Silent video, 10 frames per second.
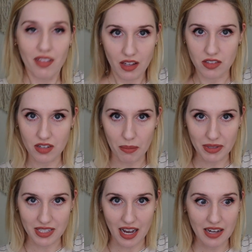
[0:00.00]
let's jump
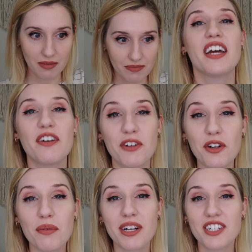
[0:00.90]
inside. If you're
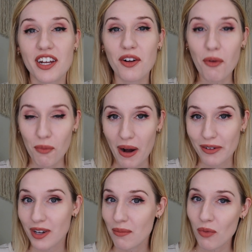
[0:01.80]
new to my channel,
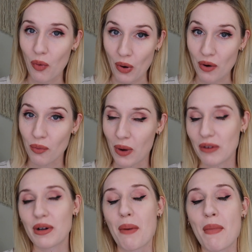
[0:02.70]
welcome or
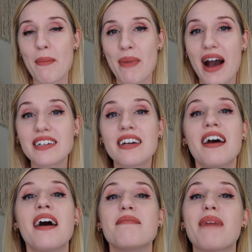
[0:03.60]
welcome back.
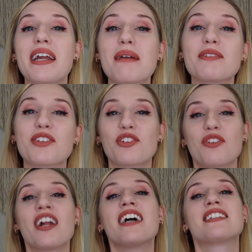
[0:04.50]
My name is
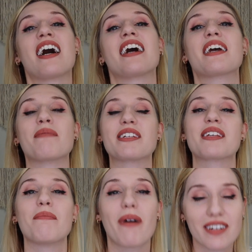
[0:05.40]
Katrina and I am a
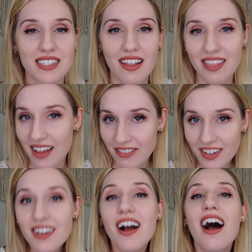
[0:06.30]
SubBox
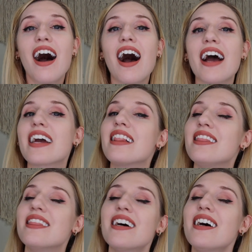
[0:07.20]
lover. I
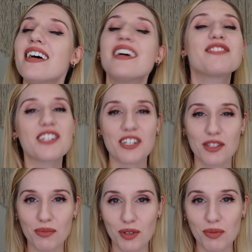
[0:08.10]
love to share
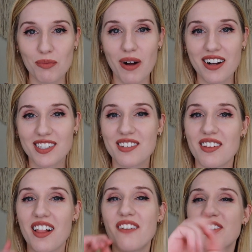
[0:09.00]
subscription boxes with
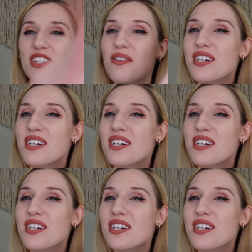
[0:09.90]
all of you